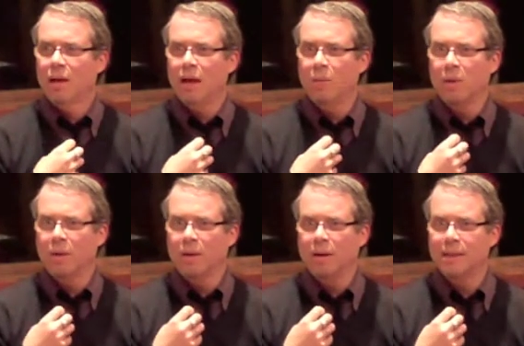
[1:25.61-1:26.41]
And
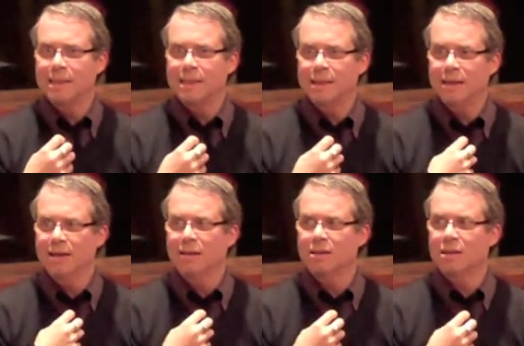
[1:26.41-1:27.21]
we're
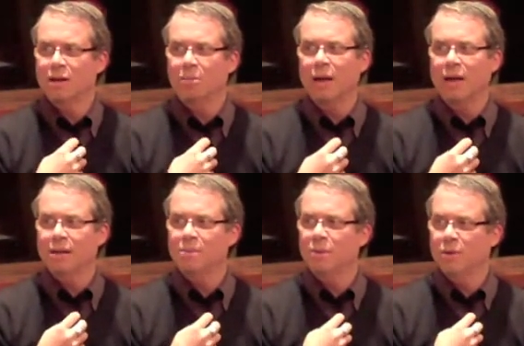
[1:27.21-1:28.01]
seeing the subtle body
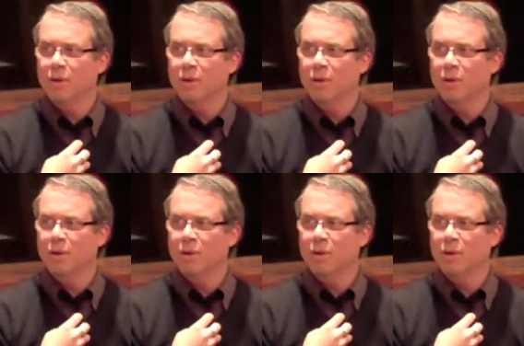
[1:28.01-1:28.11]
as pure.